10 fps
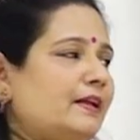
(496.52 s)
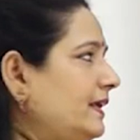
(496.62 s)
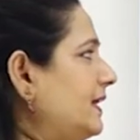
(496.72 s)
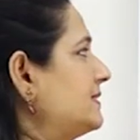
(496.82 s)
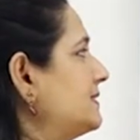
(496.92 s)

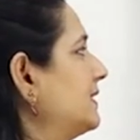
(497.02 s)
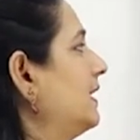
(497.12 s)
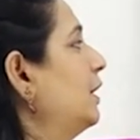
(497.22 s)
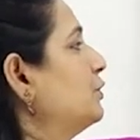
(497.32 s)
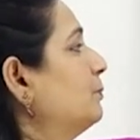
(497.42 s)
Yes.
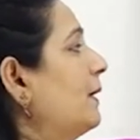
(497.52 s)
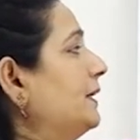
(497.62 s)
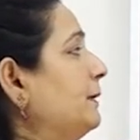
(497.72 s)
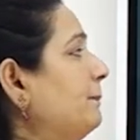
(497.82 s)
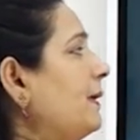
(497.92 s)
To
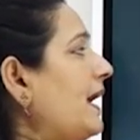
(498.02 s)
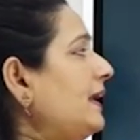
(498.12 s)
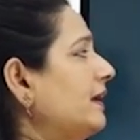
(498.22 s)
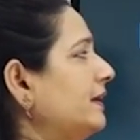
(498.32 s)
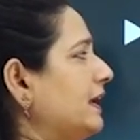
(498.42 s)

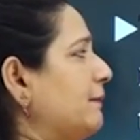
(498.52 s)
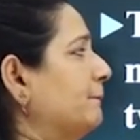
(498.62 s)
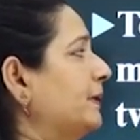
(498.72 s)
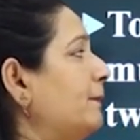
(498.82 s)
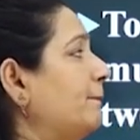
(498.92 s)
multiply a
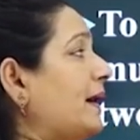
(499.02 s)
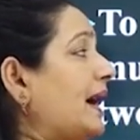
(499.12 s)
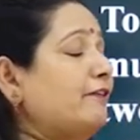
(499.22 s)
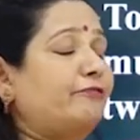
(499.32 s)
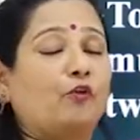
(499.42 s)
number
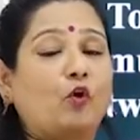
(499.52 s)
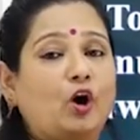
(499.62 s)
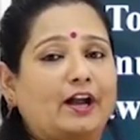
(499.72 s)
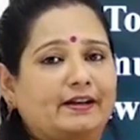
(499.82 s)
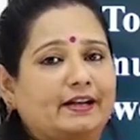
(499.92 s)
by
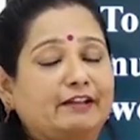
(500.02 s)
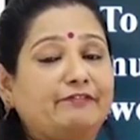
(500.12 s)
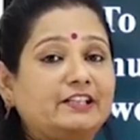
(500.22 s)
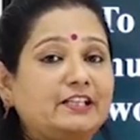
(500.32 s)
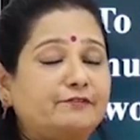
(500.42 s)
400,
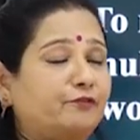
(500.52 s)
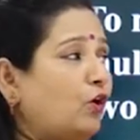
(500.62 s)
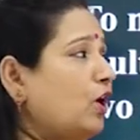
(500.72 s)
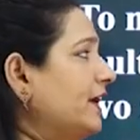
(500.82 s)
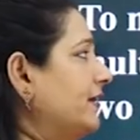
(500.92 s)
if it is
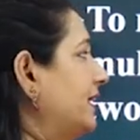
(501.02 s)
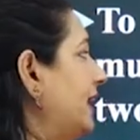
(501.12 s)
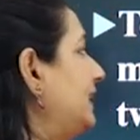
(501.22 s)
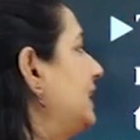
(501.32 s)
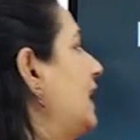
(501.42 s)

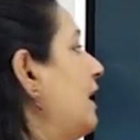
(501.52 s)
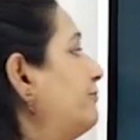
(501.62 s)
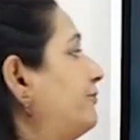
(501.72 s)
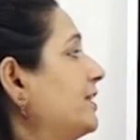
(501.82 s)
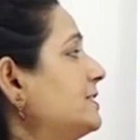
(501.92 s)
400,
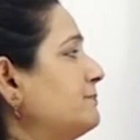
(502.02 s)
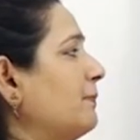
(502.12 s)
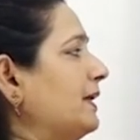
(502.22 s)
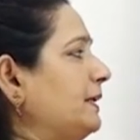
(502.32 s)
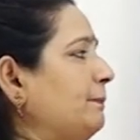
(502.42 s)
first
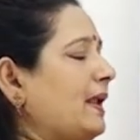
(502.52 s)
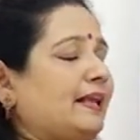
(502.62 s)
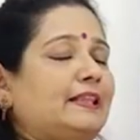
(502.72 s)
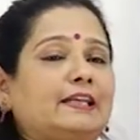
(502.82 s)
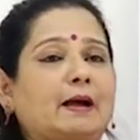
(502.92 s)

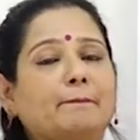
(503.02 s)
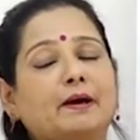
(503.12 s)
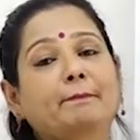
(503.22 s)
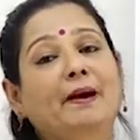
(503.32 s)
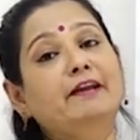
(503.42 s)
multiply the
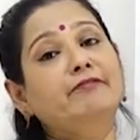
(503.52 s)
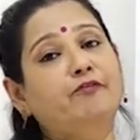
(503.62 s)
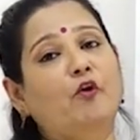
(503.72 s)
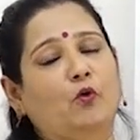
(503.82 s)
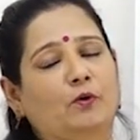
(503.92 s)
number by
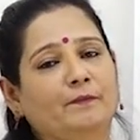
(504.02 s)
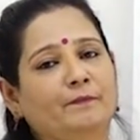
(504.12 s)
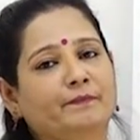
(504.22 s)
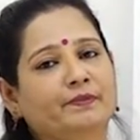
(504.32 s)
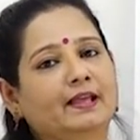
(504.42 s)
4.
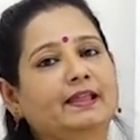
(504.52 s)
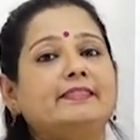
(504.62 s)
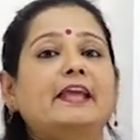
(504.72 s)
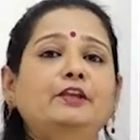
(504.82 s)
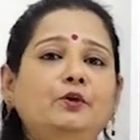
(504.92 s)

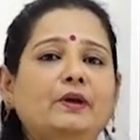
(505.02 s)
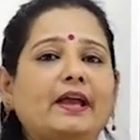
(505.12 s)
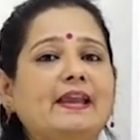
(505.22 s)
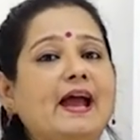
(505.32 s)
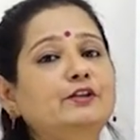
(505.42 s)
Then you
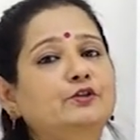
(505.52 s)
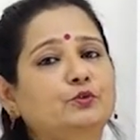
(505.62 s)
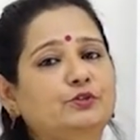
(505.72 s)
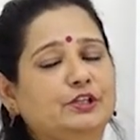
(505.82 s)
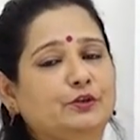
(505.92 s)
can add
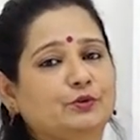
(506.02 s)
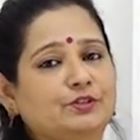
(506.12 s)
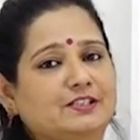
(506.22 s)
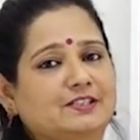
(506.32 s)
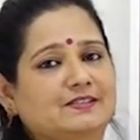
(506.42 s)
two
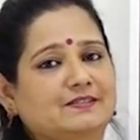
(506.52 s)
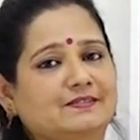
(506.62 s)
zeros.